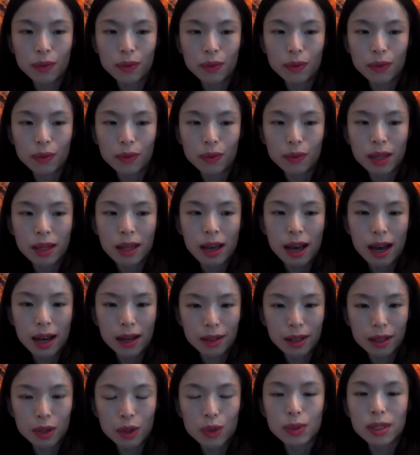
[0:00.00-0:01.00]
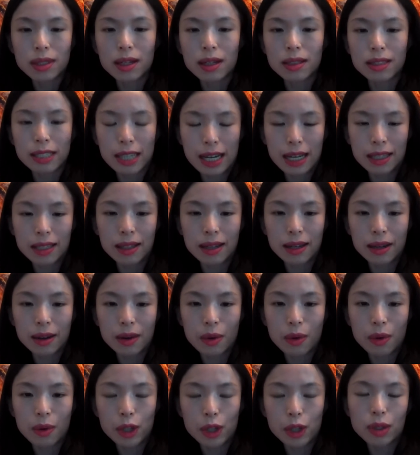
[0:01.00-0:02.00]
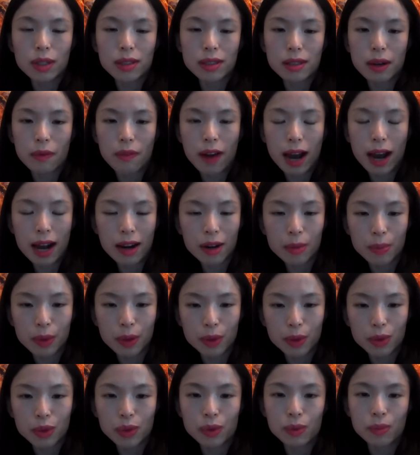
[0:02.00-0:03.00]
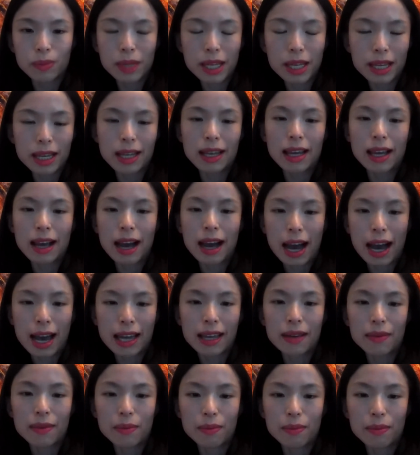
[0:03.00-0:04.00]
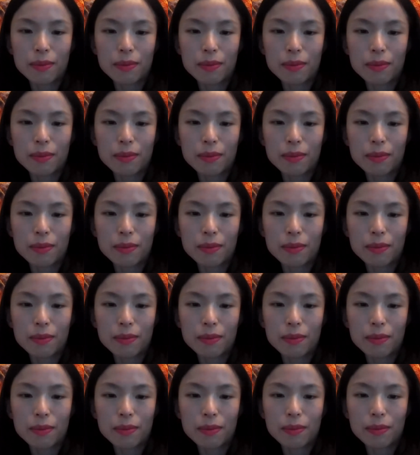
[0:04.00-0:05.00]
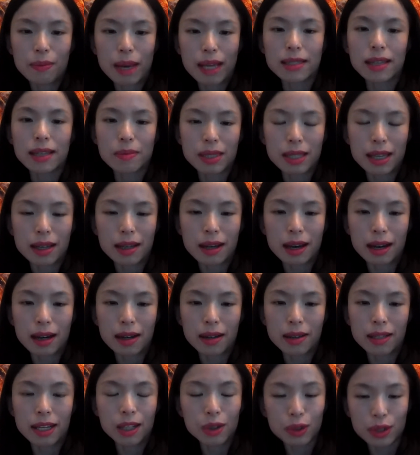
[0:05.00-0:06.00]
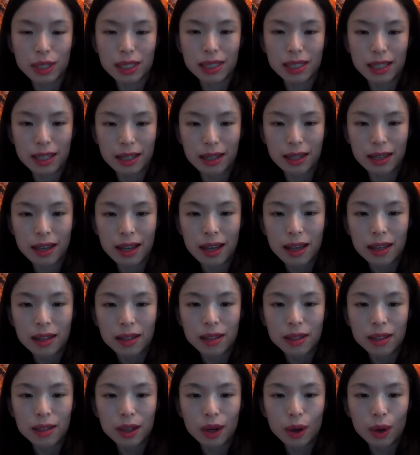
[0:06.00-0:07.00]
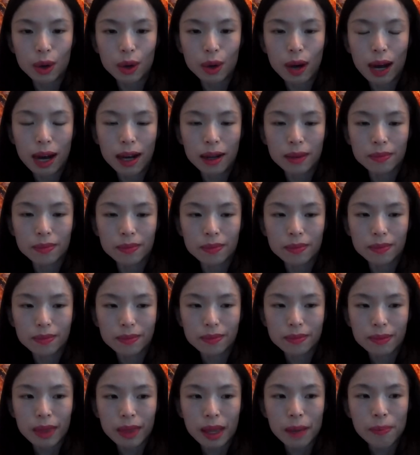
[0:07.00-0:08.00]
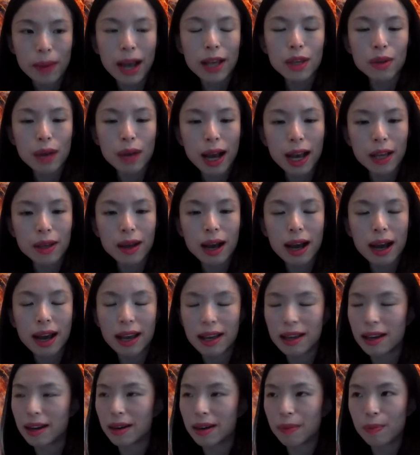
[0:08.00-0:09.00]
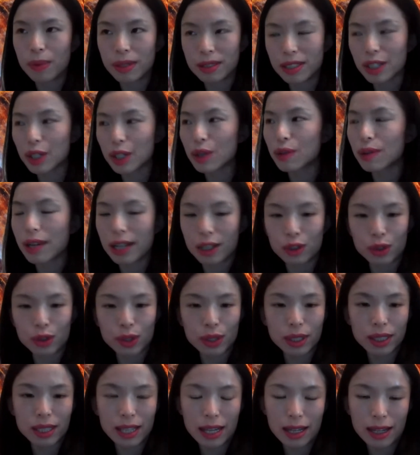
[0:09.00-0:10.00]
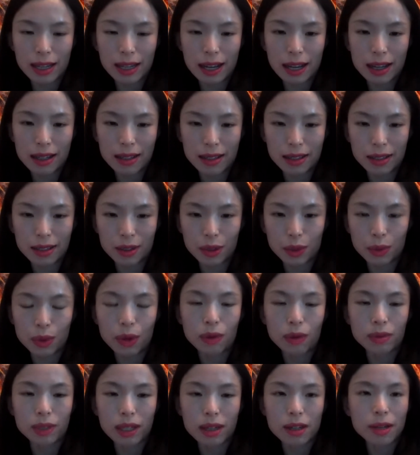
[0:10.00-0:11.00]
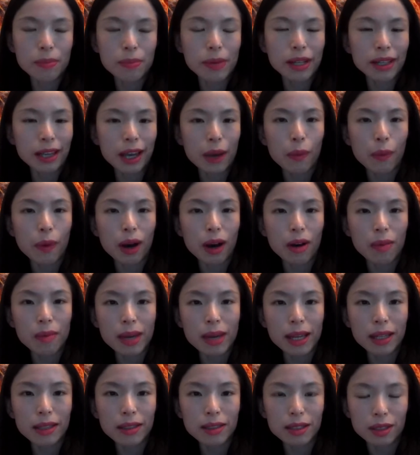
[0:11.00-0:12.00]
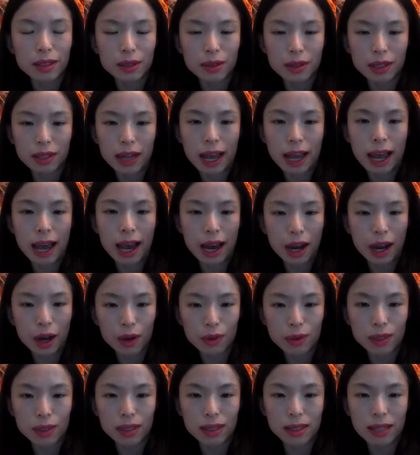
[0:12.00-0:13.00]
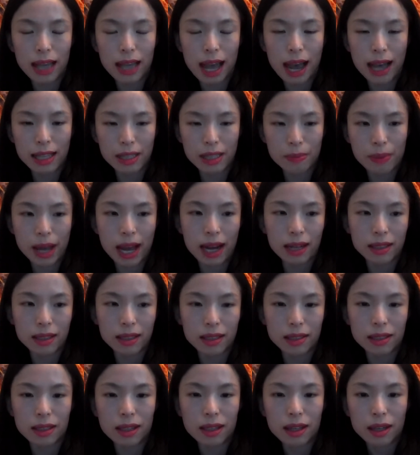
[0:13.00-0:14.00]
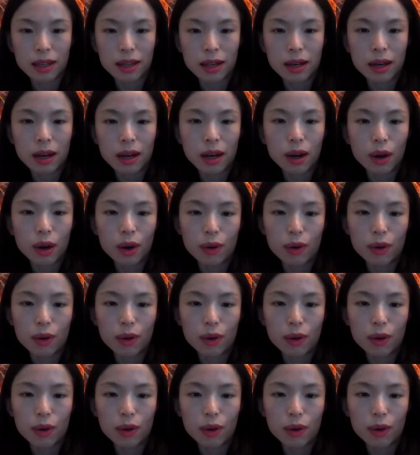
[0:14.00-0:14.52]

use the data which is available to me, I can make something interesting. So but I particularly interested in the urban environment, health aspect of